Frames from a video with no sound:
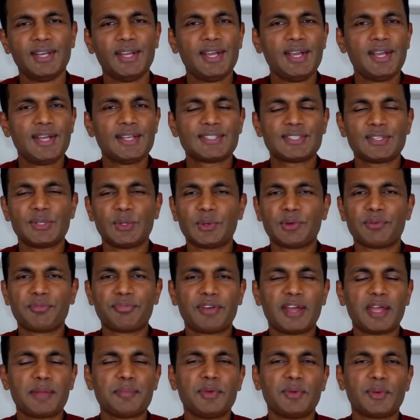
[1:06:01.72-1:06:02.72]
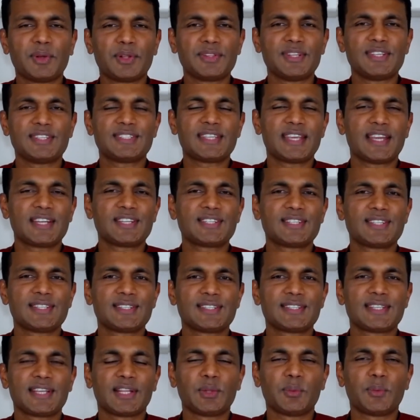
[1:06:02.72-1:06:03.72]
So you can find me on one of these
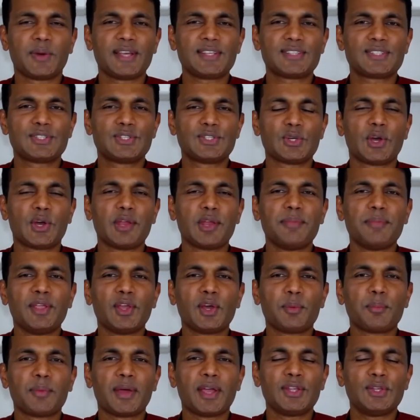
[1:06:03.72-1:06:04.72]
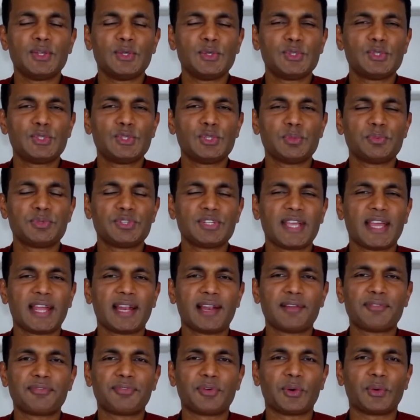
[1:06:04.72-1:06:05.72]
sessions. Otherwise, join me on my YouTube
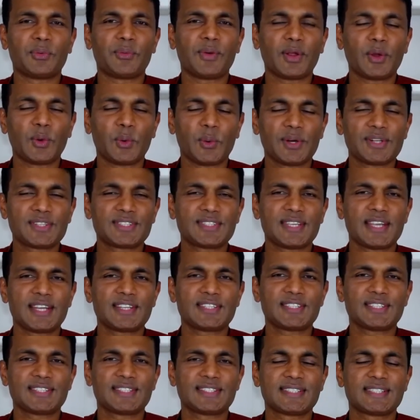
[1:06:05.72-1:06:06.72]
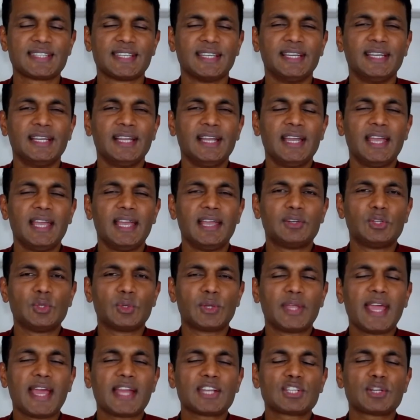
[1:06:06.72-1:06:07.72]
channel for recorded sessions to
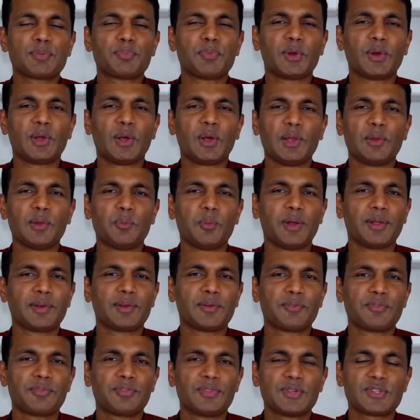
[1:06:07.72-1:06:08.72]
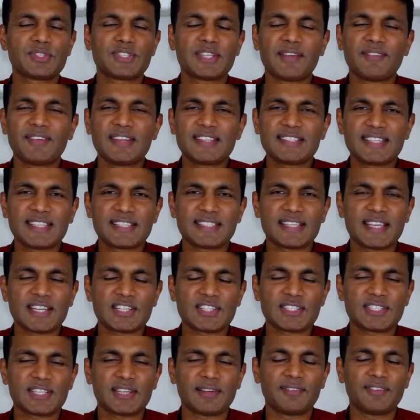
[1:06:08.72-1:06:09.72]
catch up on one of the 76
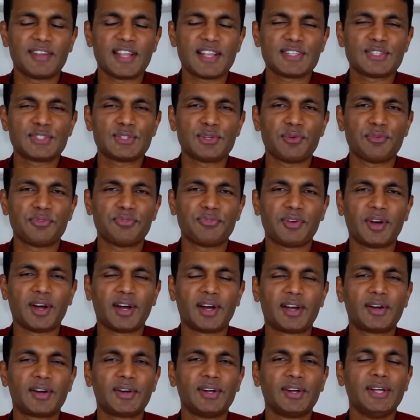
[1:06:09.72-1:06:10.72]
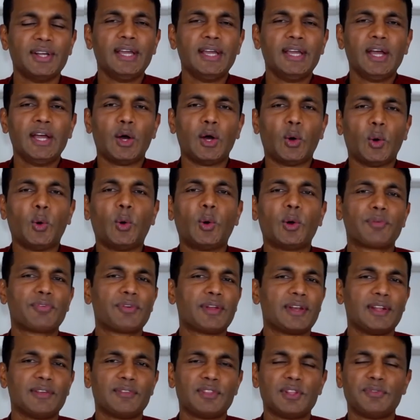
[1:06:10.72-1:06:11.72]
sessions that I've done so far, or
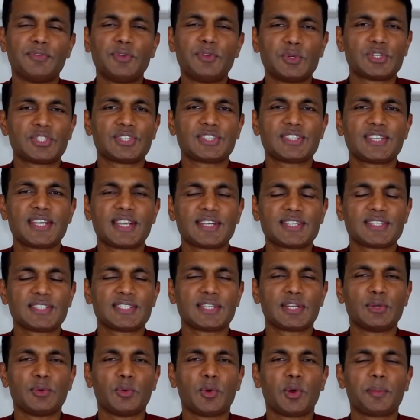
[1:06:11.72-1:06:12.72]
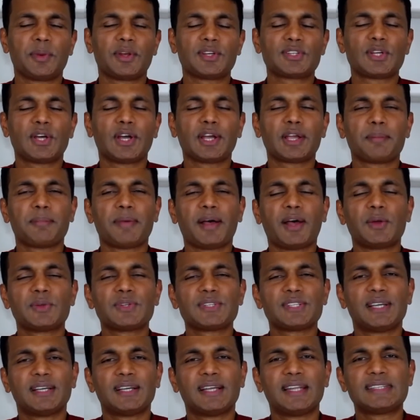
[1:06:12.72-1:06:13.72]
for any of the future sessions that you want me to talk
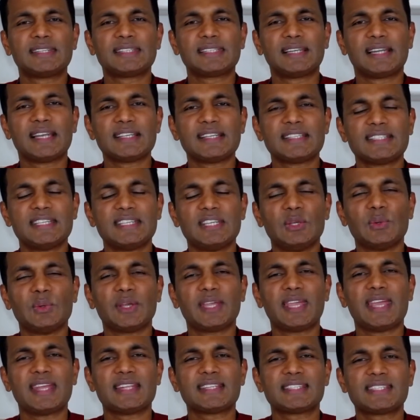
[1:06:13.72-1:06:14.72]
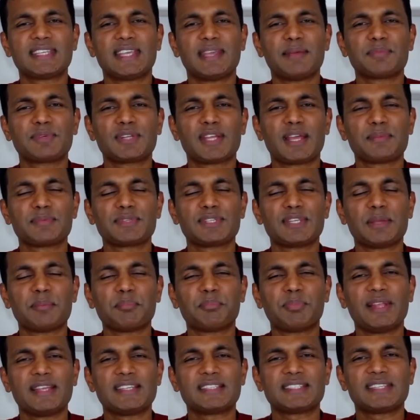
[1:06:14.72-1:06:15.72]
about. Until I see you again, same time, same
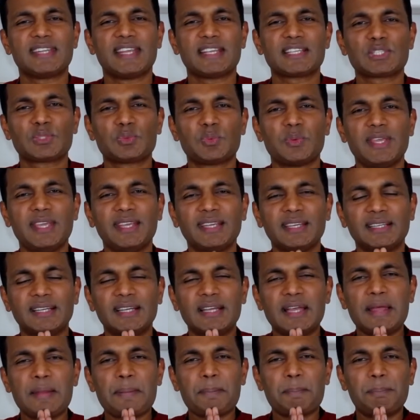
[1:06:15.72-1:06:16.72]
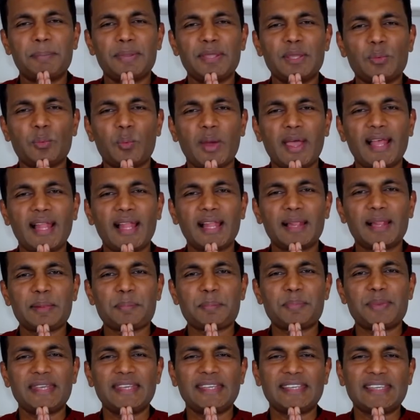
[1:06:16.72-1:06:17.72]
place next week, be well,
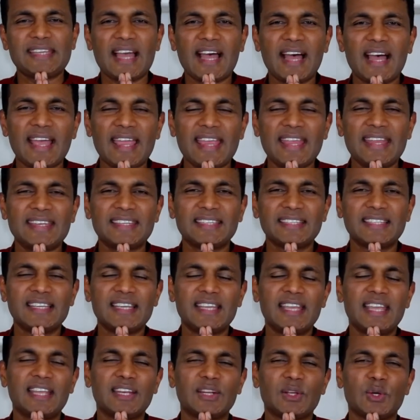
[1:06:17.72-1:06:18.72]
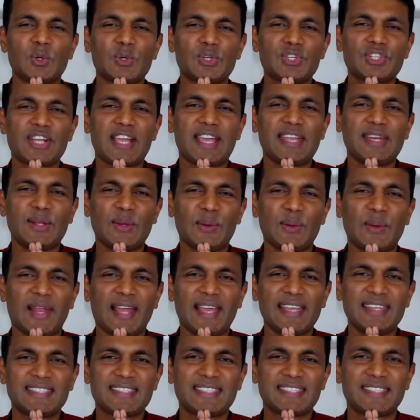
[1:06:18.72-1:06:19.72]
be kind, and go shine your
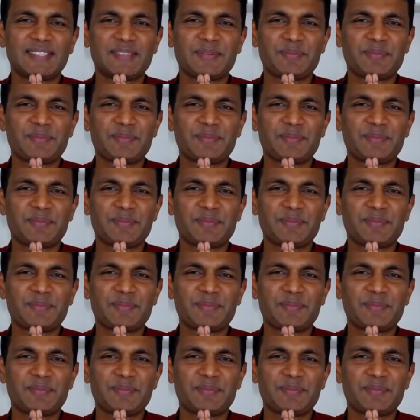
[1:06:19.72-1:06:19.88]
light.